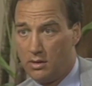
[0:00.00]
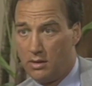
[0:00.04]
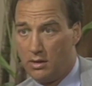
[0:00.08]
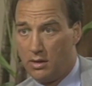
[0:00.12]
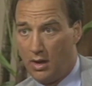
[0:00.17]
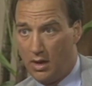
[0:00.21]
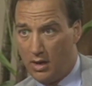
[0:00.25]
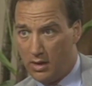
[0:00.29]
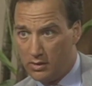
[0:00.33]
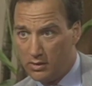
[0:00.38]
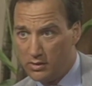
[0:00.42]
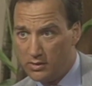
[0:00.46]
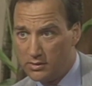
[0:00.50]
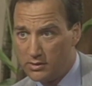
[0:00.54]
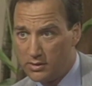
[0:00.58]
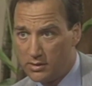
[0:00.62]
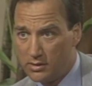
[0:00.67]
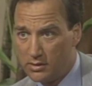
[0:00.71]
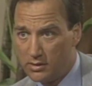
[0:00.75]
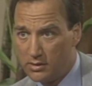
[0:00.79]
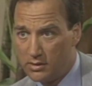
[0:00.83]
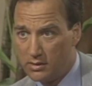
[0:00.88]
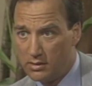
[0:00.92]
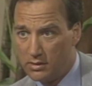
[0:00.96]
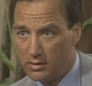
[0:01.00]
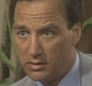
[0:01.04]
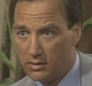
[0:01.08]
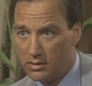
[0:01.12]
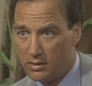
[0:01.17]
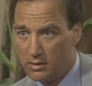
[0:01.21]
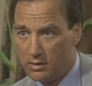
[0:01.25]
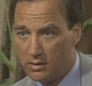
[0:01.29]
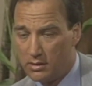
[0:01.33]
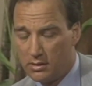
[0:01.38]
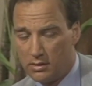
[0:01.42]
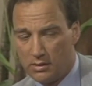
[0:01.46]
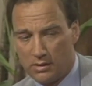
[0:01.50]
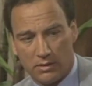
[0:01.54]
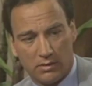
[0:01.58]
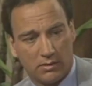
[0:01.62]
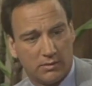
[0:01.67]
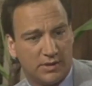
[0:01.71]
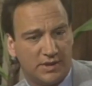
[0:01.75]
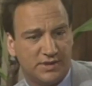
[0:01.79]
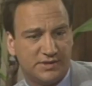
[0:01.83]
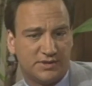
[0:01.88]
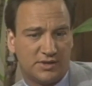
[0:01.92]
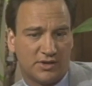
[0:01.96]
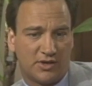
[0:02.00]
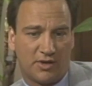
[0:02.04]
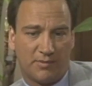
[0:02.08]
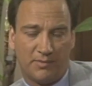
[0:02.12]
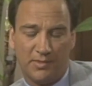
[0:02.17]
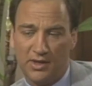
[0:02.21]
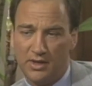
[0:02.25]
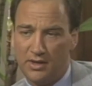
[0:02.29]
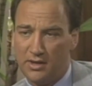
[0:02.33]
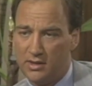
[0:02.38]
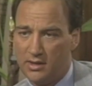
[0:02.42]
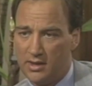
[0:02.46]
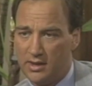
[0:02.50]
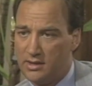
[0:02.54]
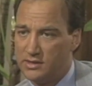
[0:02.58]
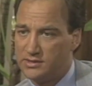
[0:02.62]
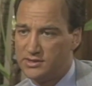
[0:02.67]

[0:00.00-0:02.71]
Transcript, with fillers: Arnold? He's the comedian on the